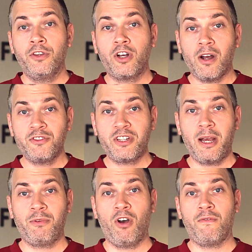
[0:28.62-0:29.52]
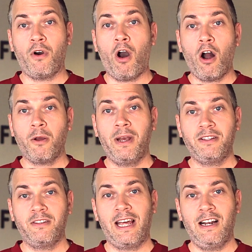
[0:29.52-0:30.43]
The concept of
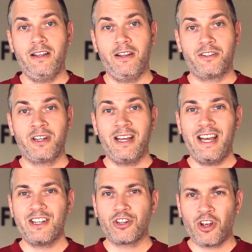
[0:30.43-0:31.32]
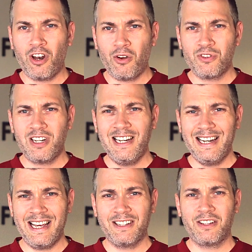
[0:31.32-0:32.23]
augmented analytics is closely
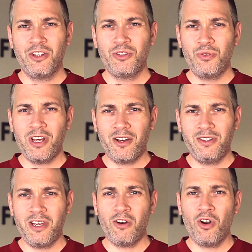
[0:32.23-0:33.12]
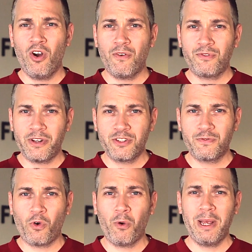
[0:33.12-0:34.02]
linked to the idea of
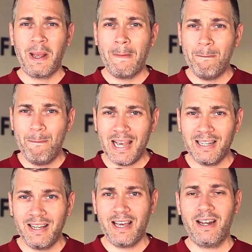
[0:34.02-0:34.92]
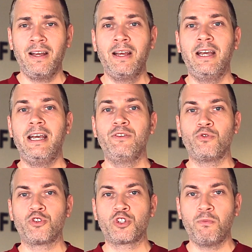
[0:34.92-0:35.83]
transforming big data
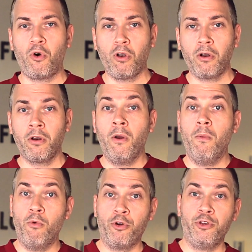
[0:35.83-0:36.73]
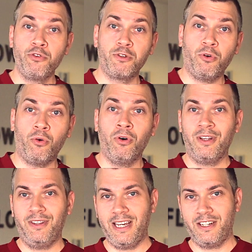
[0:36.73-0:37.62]
into smaller, more usable
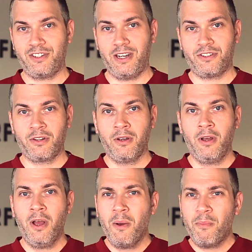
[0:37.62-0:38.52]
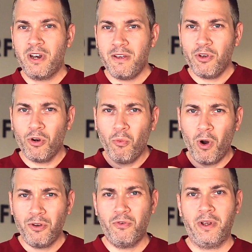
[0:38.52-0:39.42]
data sets. But if you're
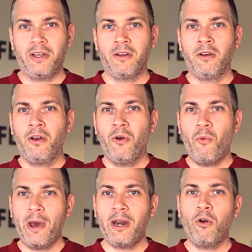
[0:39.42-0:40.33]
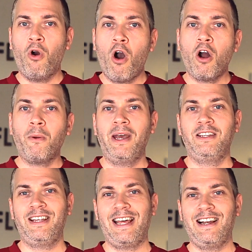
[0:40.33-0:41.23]
wondering whether
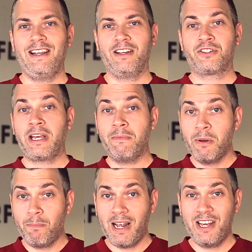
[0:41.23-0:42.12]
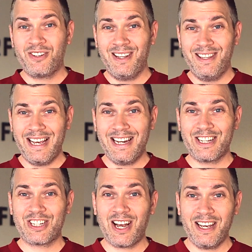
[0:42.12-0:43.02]
augmented analytics can replace
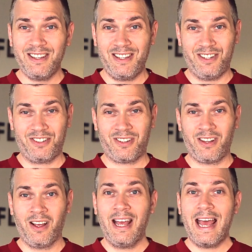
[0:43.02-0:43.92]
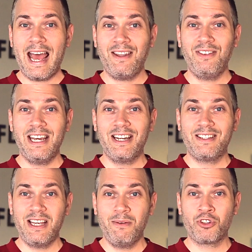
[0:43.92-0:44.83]
data scientists and data
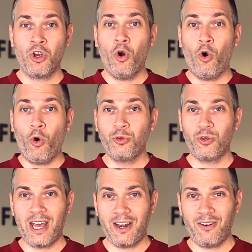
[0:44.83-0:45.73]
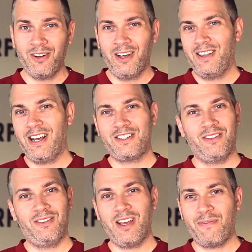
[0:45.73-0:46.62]
teams altogether, that's
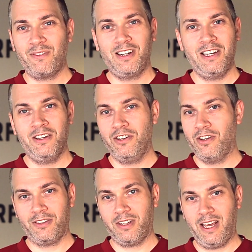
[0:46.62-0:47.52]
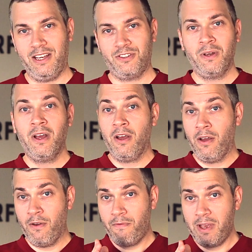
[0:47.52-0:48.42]
definitely not the case.
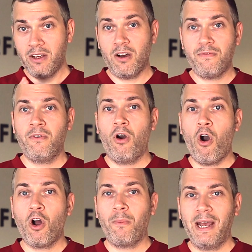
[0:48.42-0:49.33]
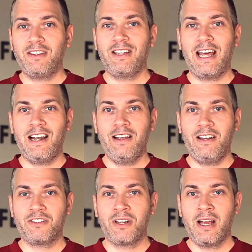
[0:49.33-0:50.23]
Think of augmented
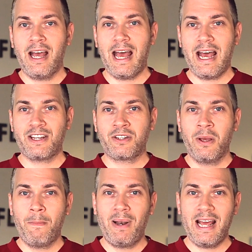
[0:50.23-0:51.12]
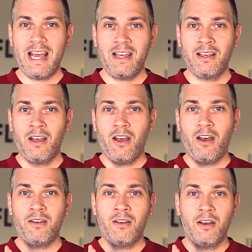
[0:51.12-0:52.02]
analytics as playing
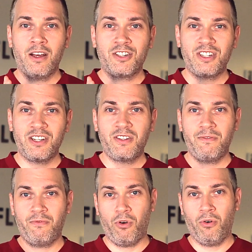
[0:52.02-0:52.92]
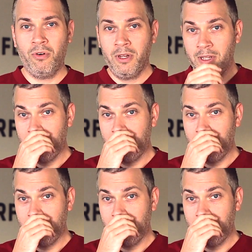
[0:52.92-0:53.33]
an assistive role.